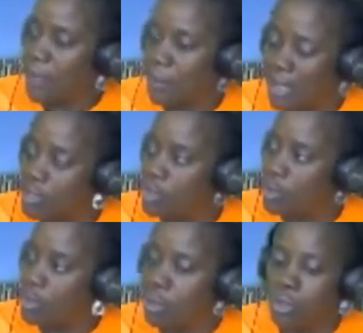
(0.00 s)
Because you
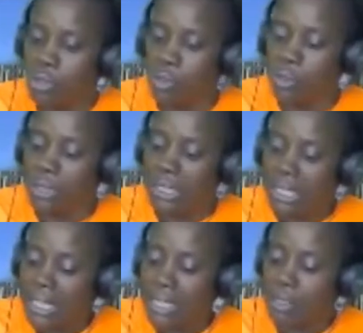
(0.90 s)

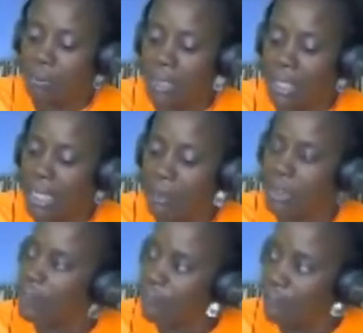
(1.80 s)
need to be able
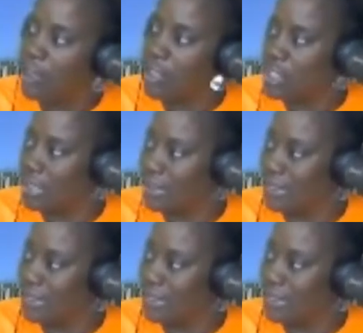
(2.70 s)
to function.